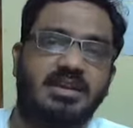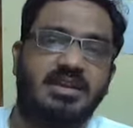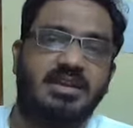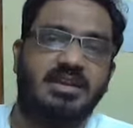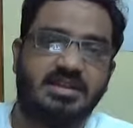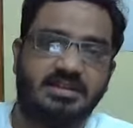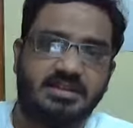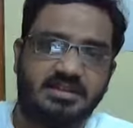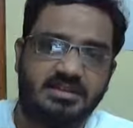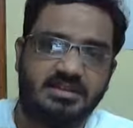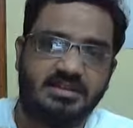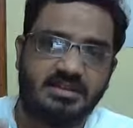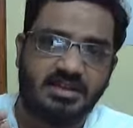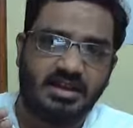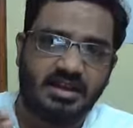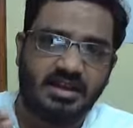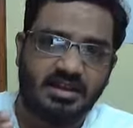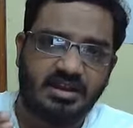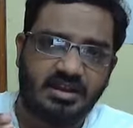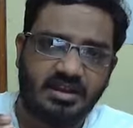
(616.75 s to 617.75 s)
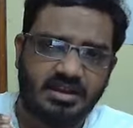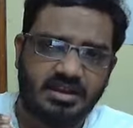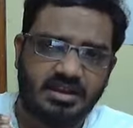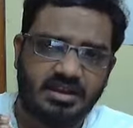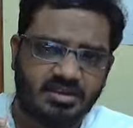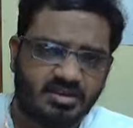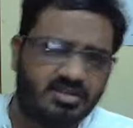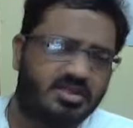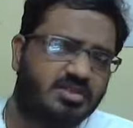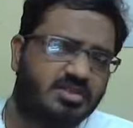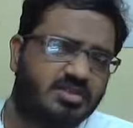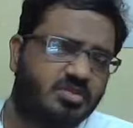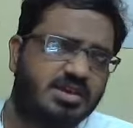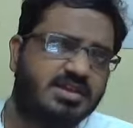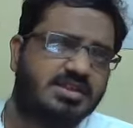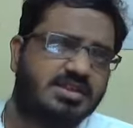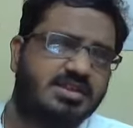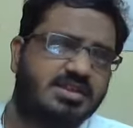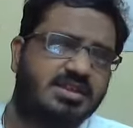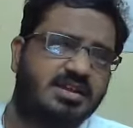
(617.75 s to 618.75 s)
Let us, not at
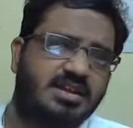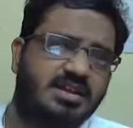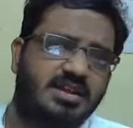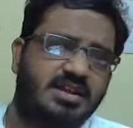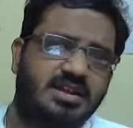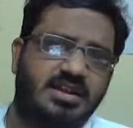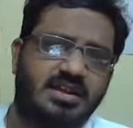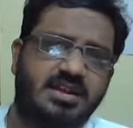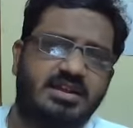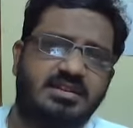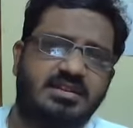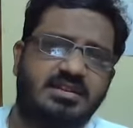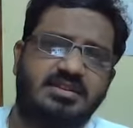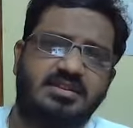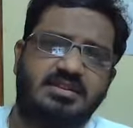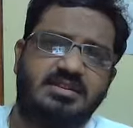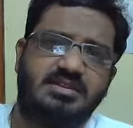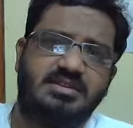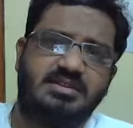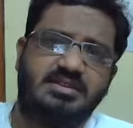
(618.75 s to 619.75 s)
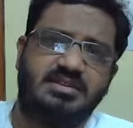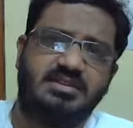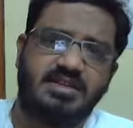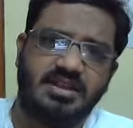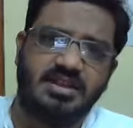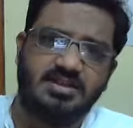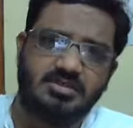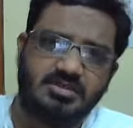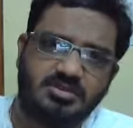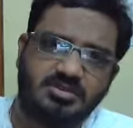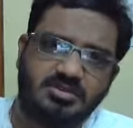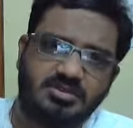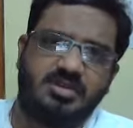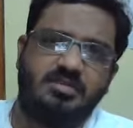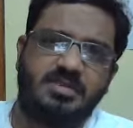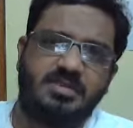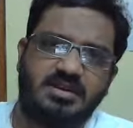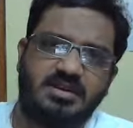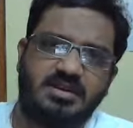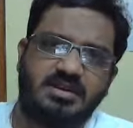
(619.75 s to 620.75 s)
once, let us try to
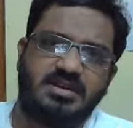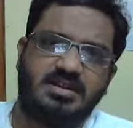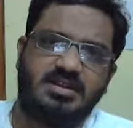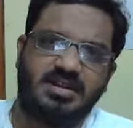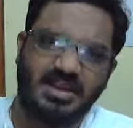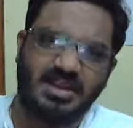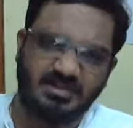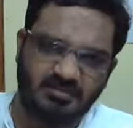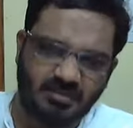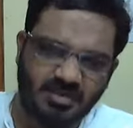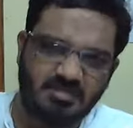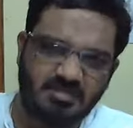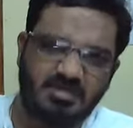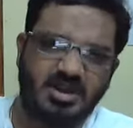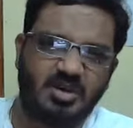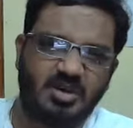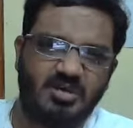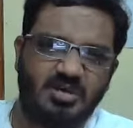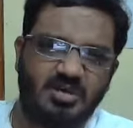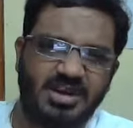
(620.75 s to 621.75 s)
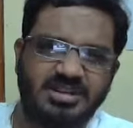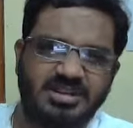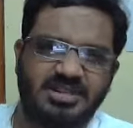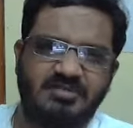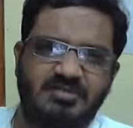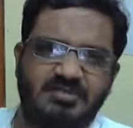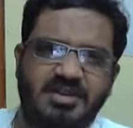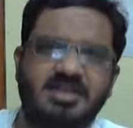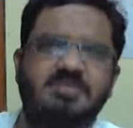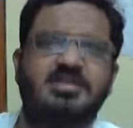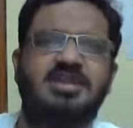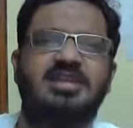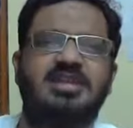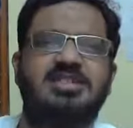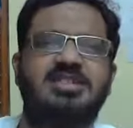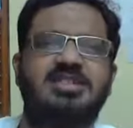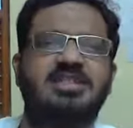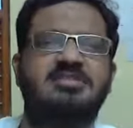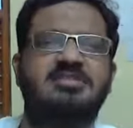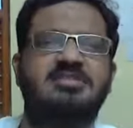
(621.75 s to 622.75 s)
stop it right from now. Let the
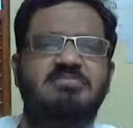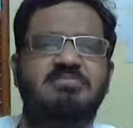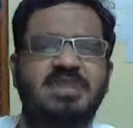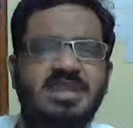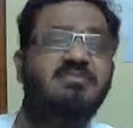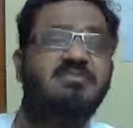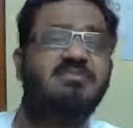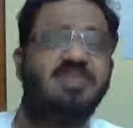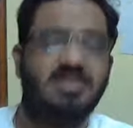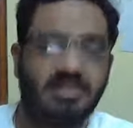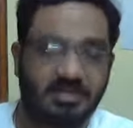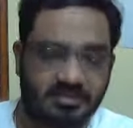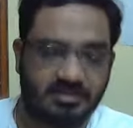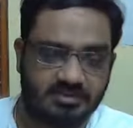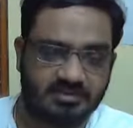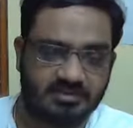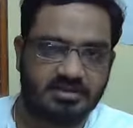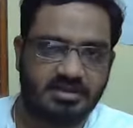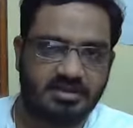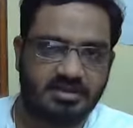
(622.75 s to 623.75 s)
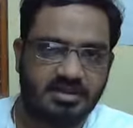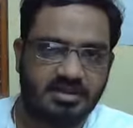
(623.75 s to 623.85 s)
fundamental change begin with us.